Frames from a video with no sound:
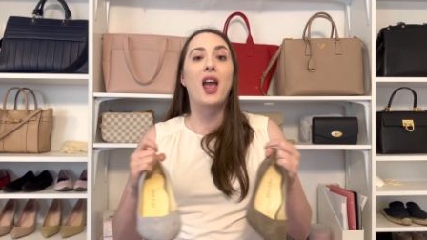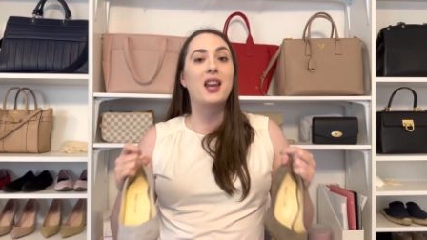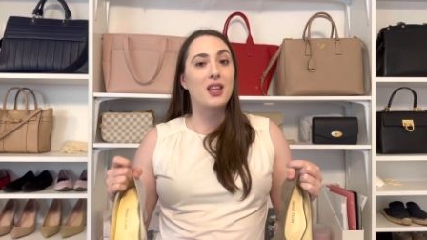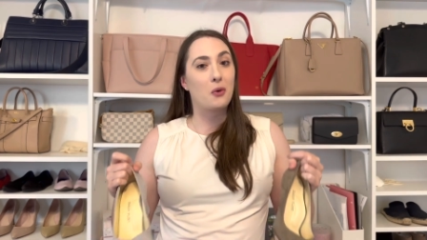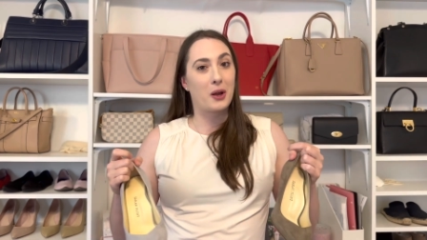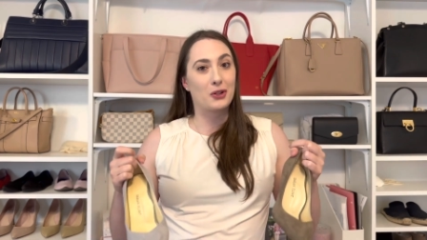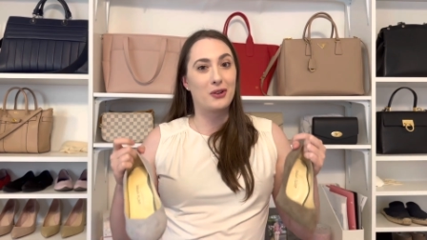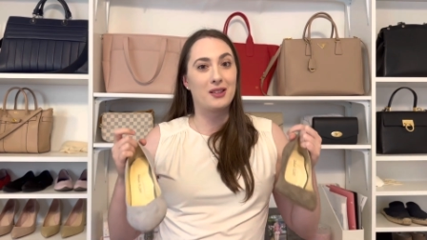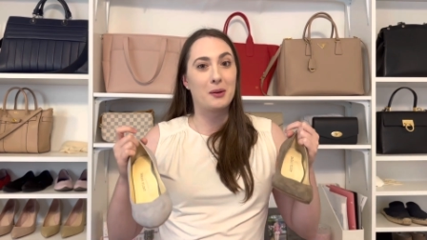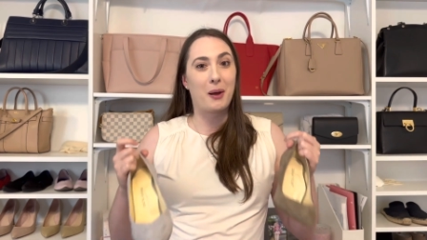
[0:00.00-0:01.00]
any
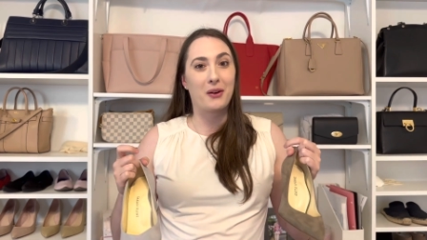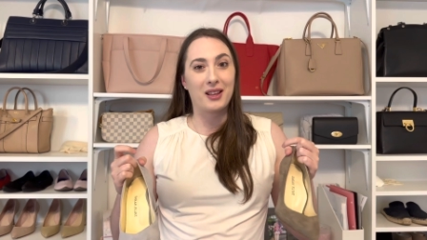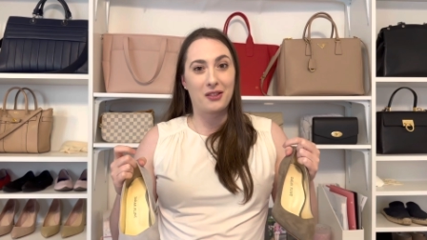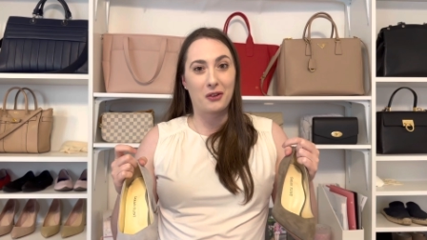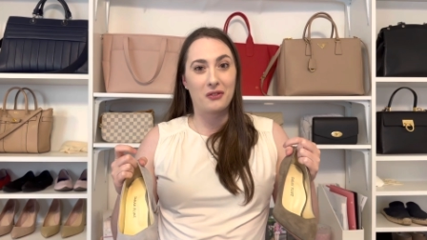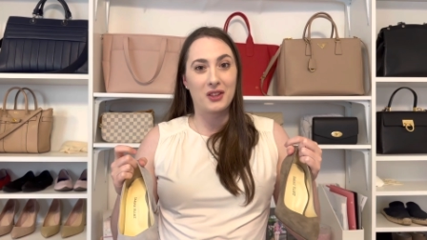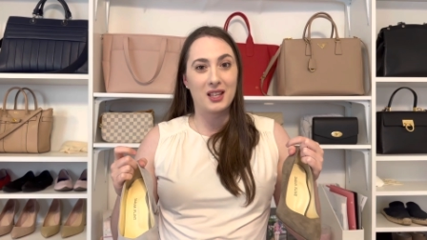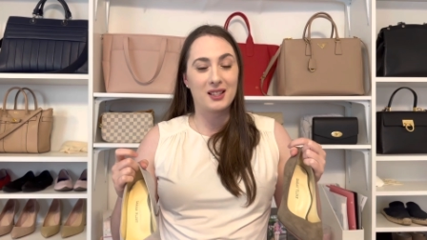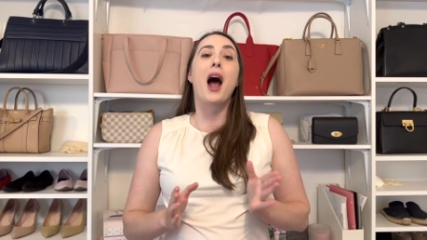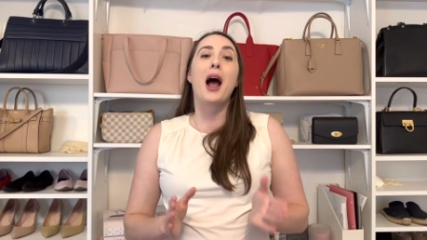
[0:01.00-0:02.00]
questions about either of these.